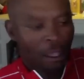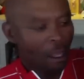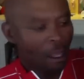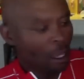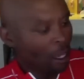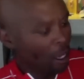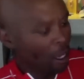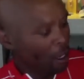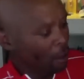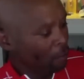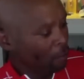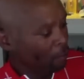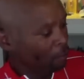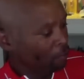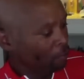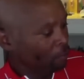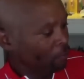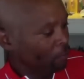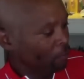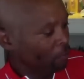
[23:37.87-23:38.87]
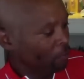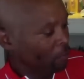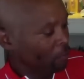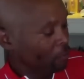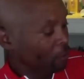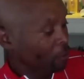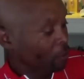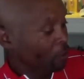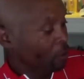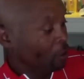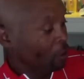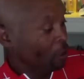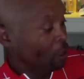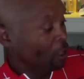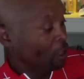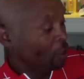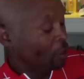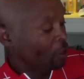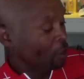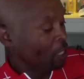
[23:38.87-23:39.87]
Um, let's
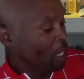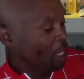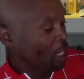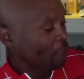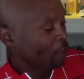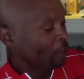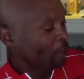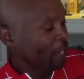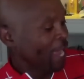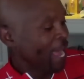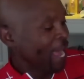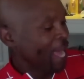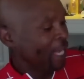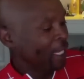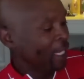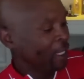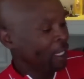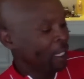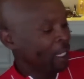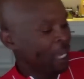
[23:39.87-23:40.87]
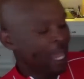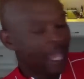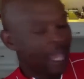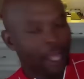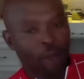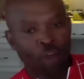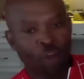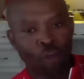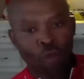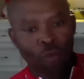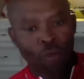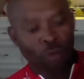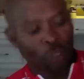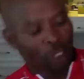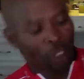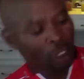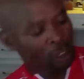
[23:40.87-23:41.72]
see, it's Hunter Allen and Andrew